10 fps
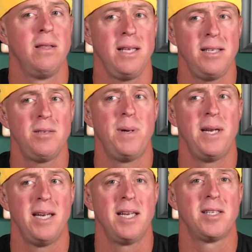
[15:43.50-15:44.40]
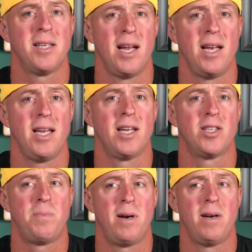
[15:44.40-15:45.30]
this has been an exciting
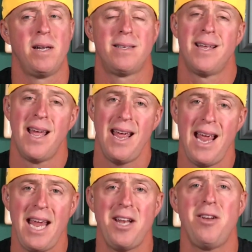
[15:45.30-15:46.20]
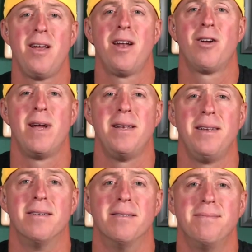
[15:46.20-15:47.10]
experience, and you got a great
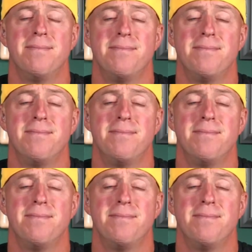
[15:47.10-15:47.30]
deal.